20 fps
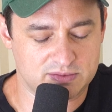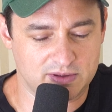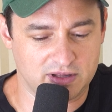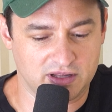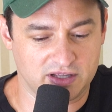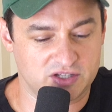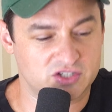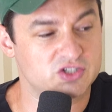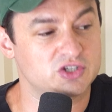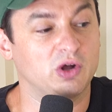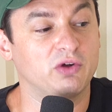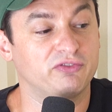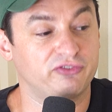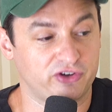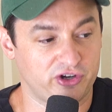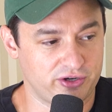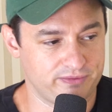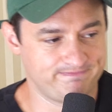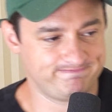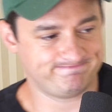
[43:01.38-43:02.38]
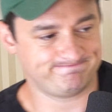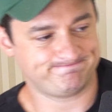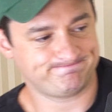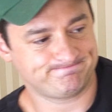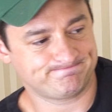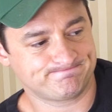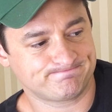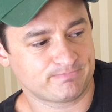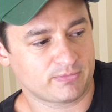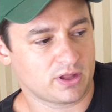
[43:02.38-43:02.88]
smelling like sulfur,
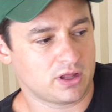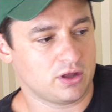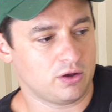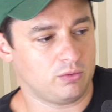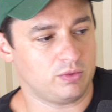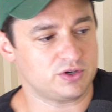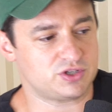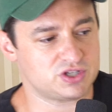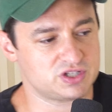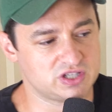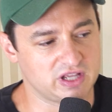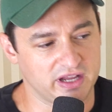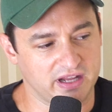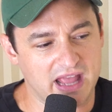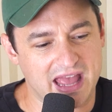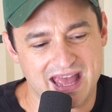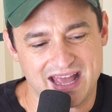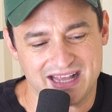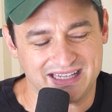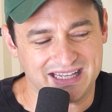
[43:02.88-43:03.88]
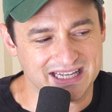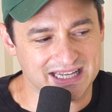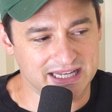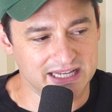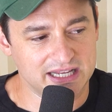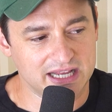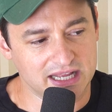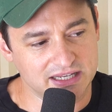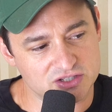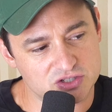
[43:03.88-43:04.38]
which is like
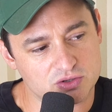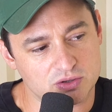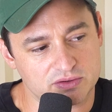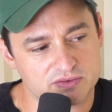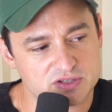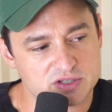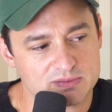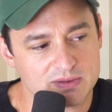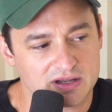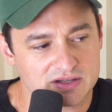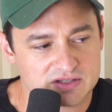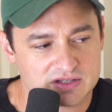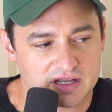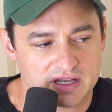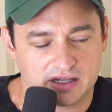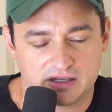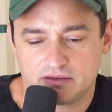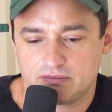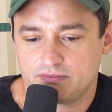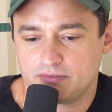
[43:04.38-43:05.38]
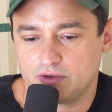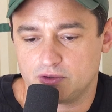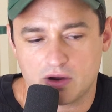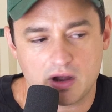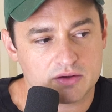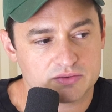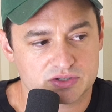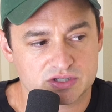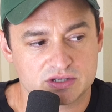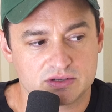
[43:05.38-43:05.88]
eggy and sort of smells like
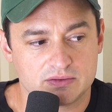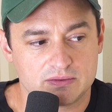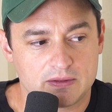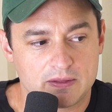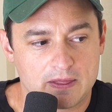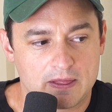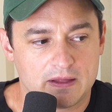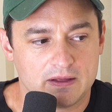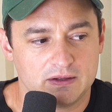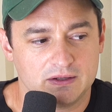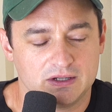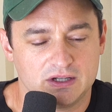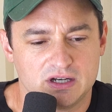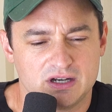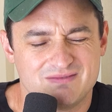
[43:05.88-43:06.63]
gross. Like vinegar?